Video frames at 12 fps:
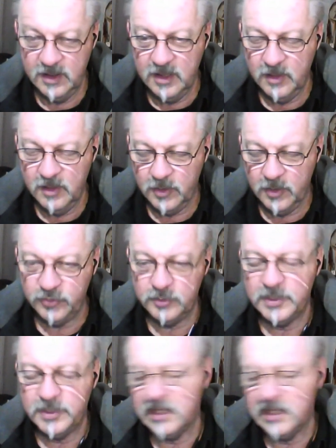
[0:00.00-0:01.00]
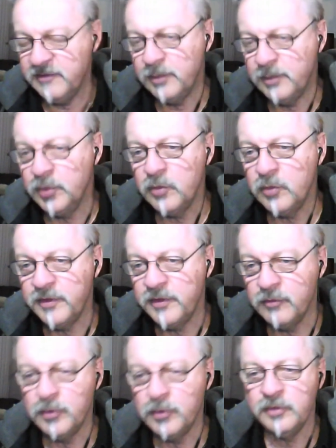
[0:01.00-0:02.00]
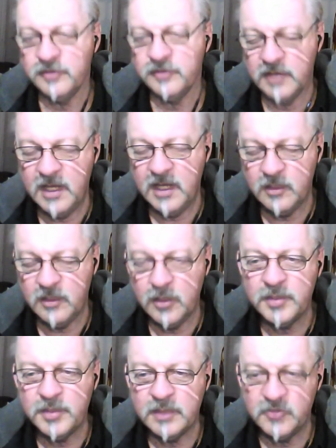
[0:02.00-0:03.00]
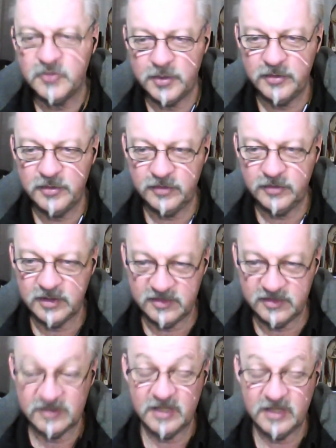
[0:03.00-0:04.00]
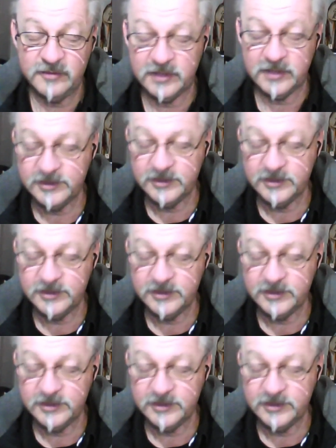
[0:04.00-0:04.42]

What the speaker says: I wish we'd been given a book with the rules on how to open up spiritually successfully,